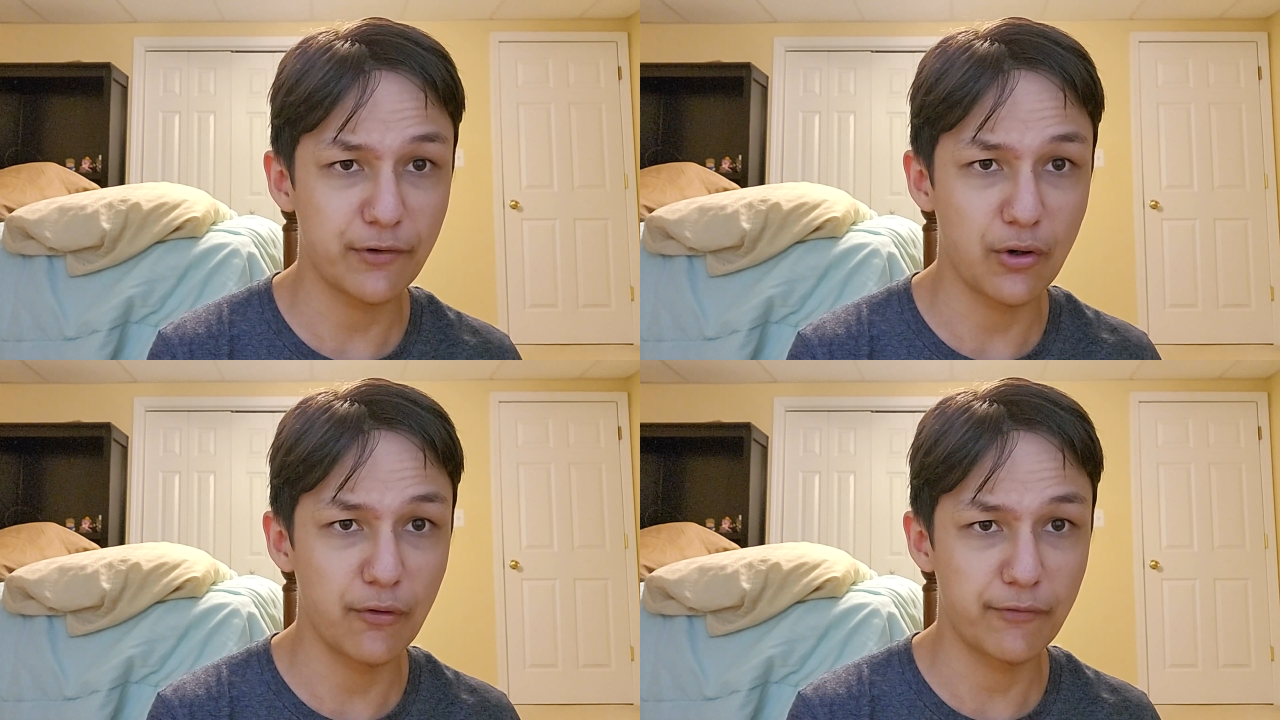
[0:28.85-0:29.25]

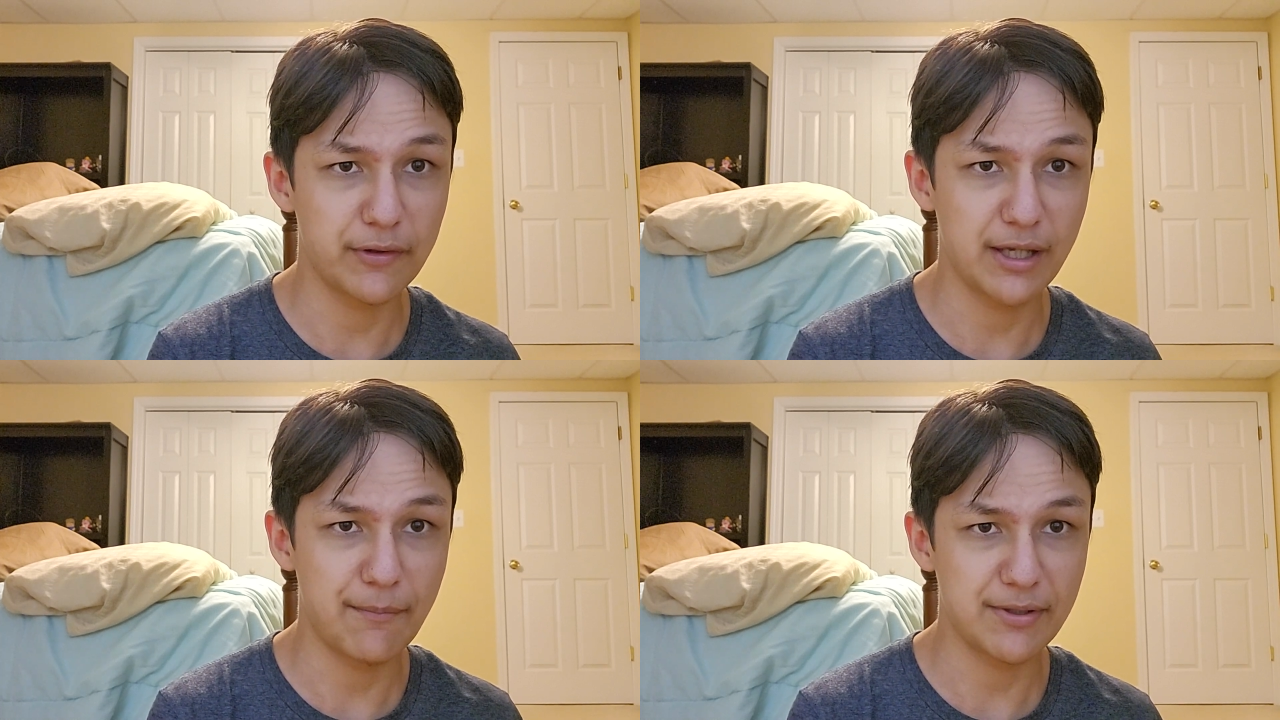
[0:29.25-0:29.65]
over
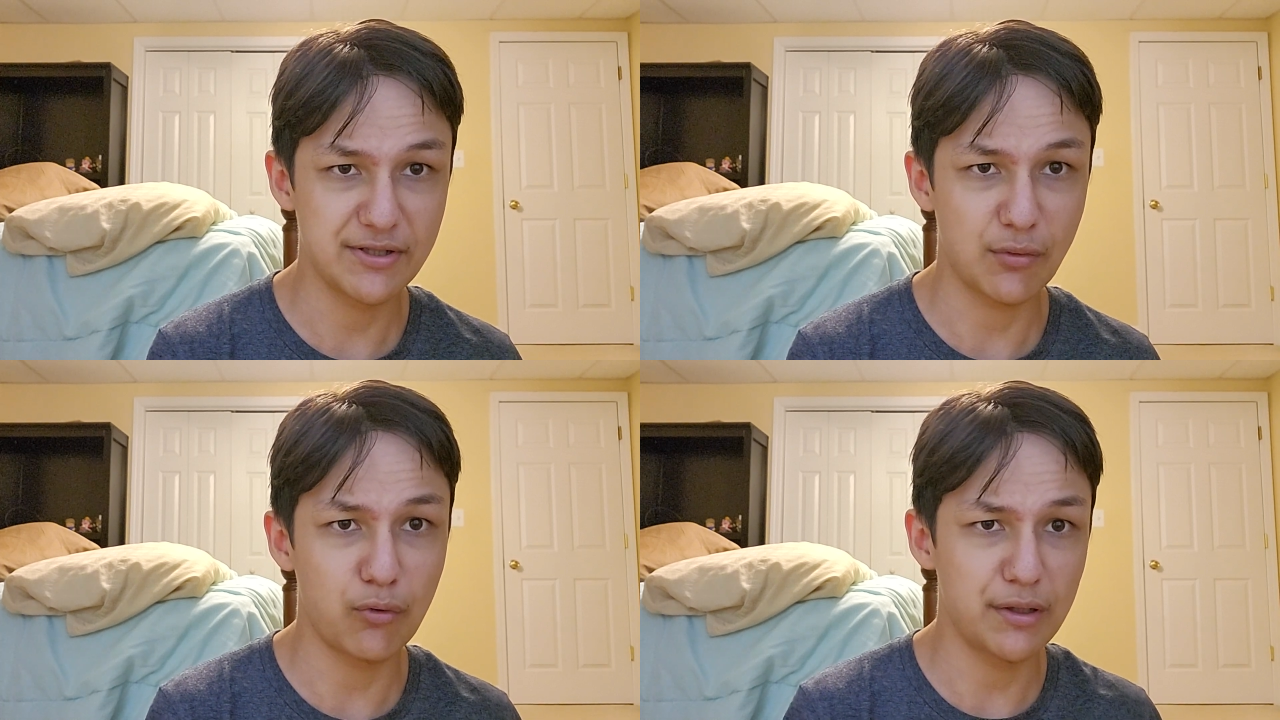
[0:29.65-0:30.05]
the
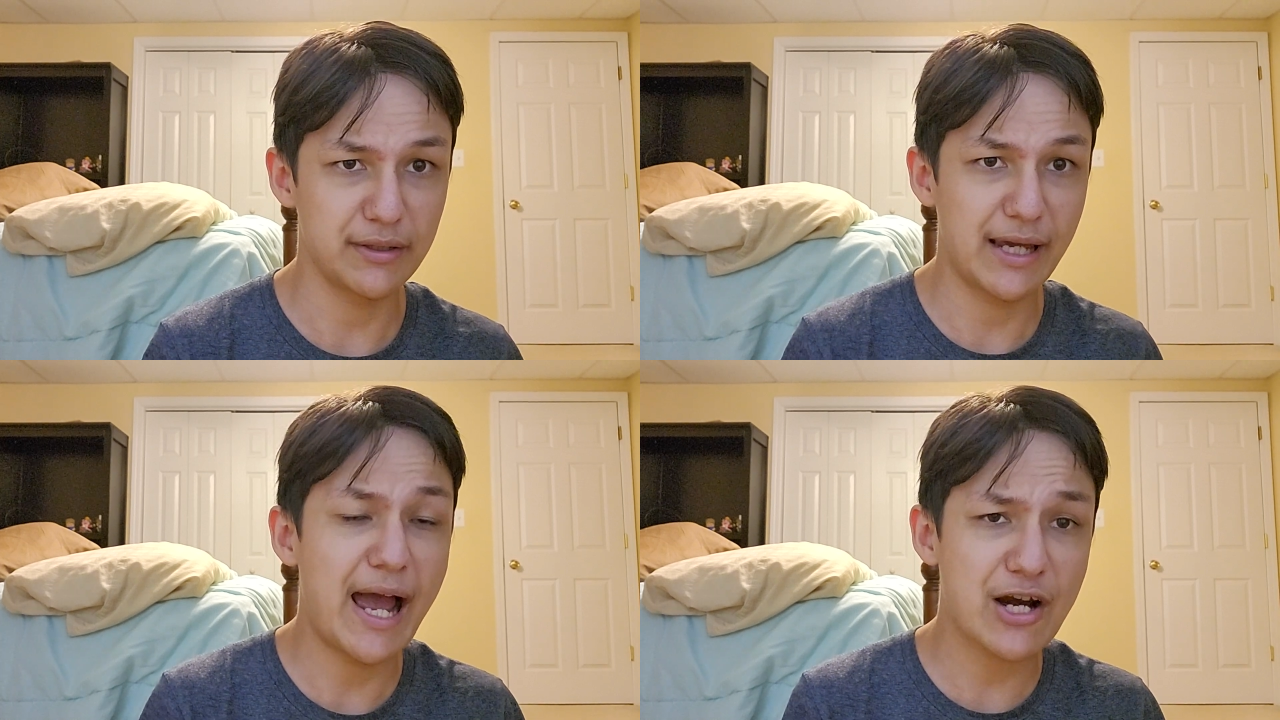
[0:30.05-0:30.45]
MP01 and
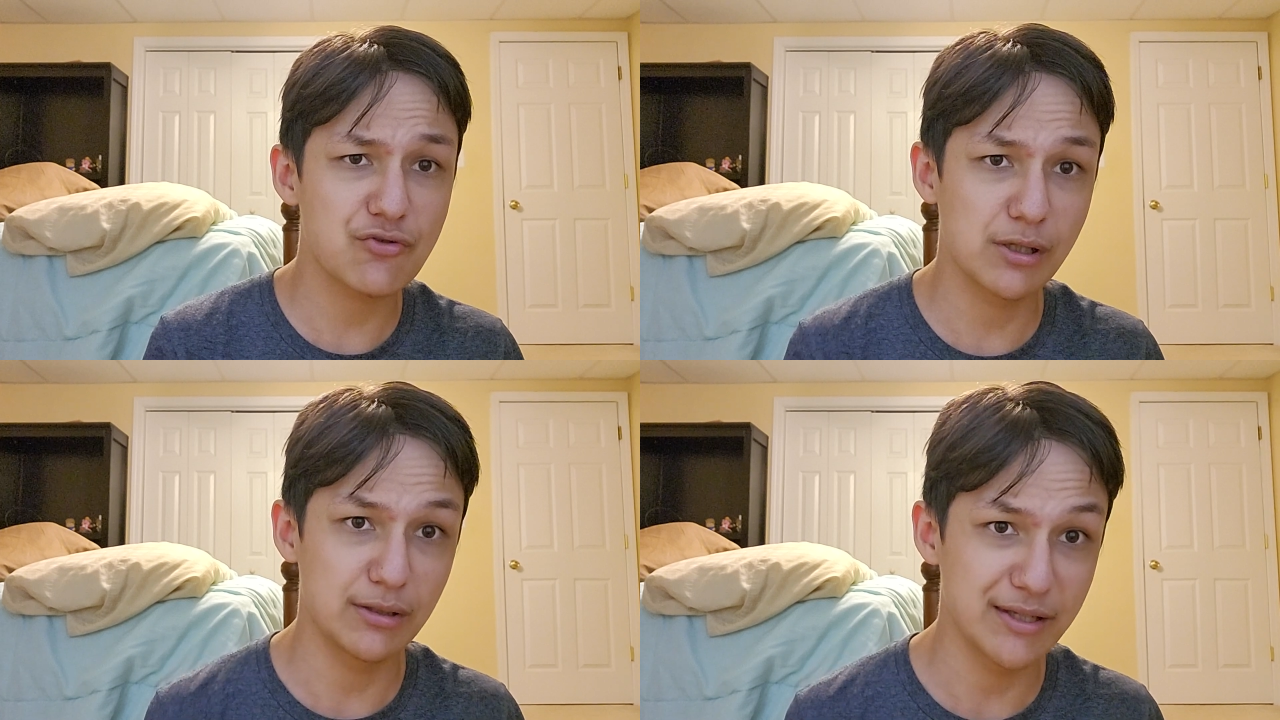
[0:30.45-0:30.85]
they
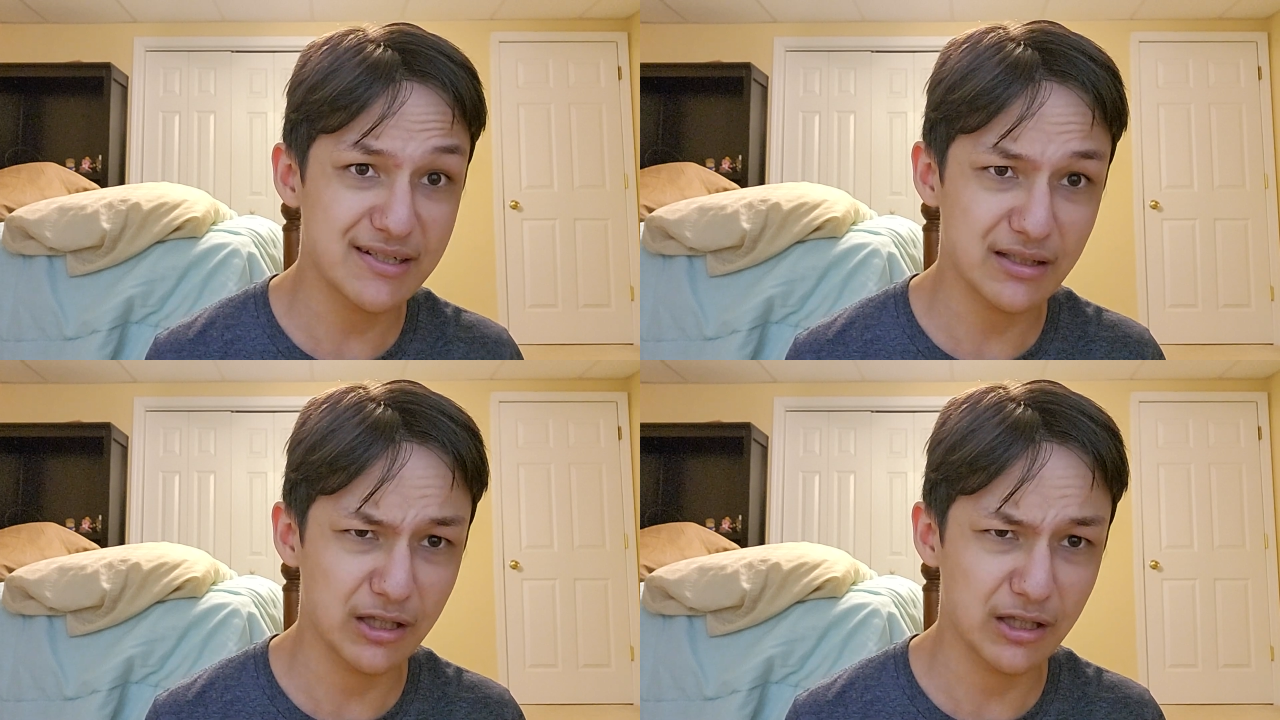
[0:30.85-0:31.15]
actually listened